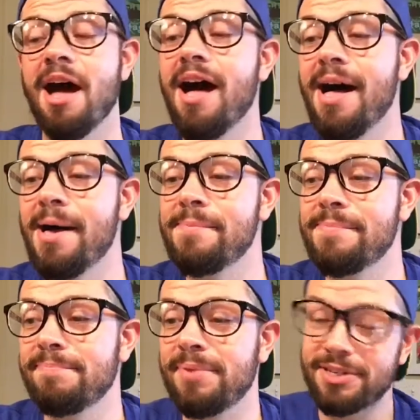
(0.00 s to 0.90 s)
um,
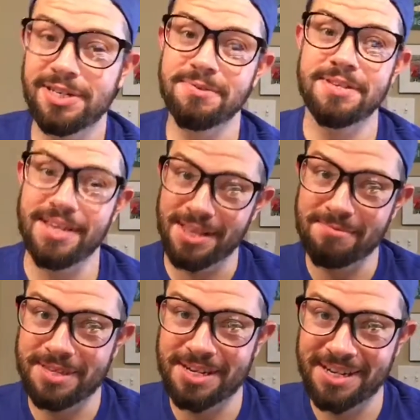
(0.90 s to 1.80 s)
but she was a
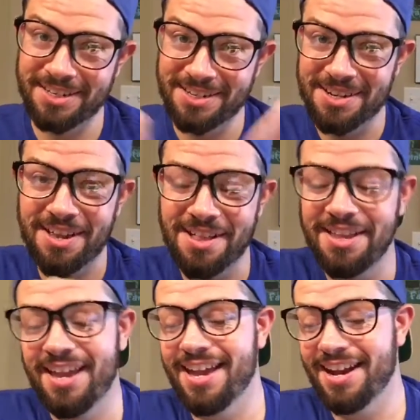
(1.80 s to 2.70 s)
limited edition doll
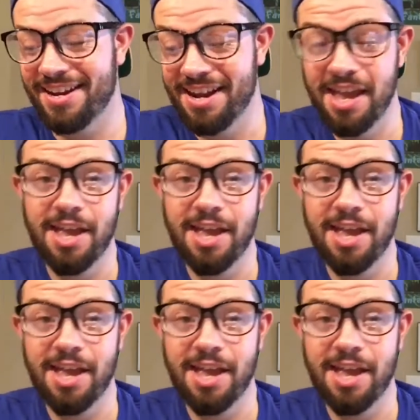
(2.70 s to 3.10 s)
and